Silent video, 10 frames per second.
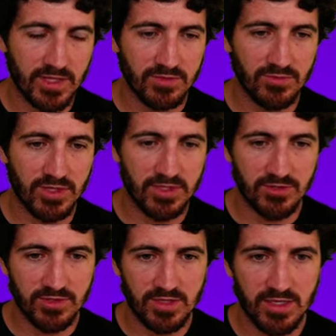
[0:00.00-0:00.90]
That's really
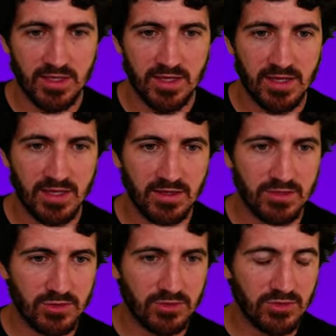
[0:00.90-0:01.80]
interesting.
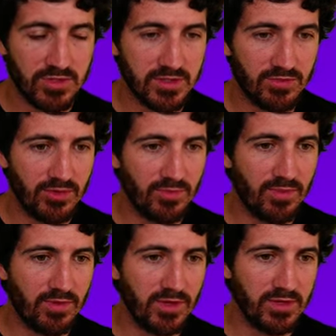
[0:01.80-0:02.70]
This code creates a grid of
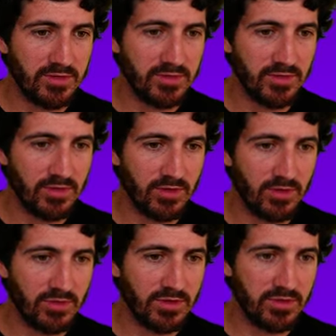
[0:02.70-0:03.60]
points
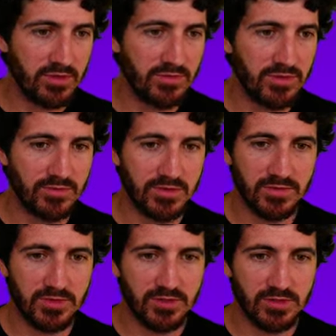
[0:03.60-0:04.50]
on the surface of a
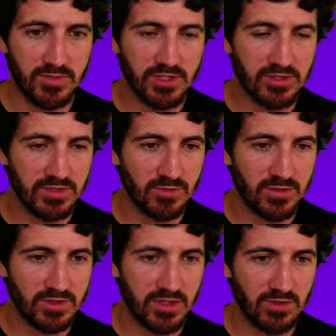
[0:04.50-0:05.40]
sphere using Martian
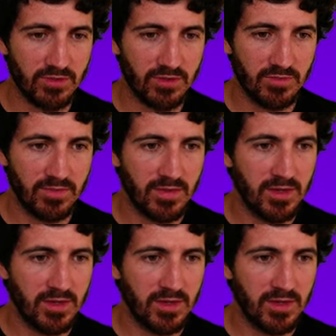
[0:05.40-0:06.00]
Squares algorithm.